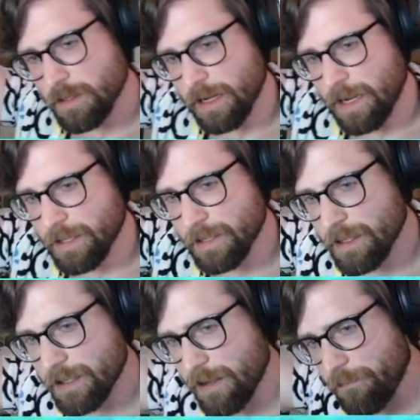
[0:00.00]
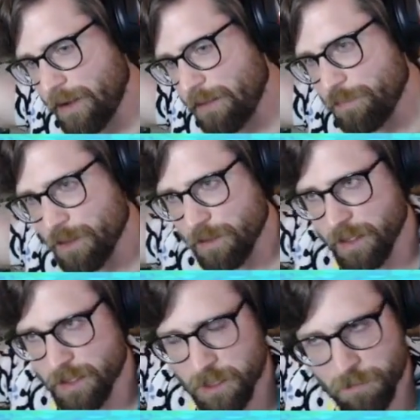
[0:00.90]
I think that might be
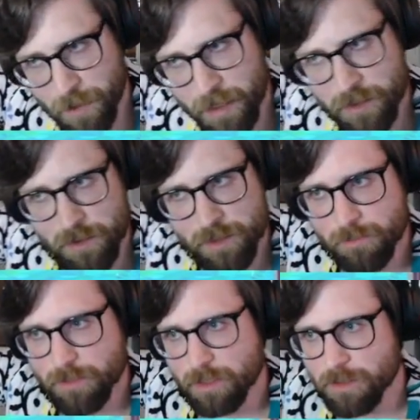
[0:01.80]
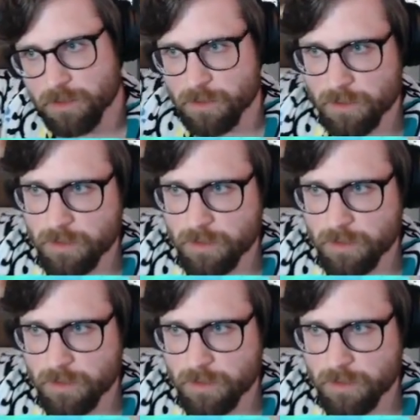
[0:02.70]
like Specs or something, dude.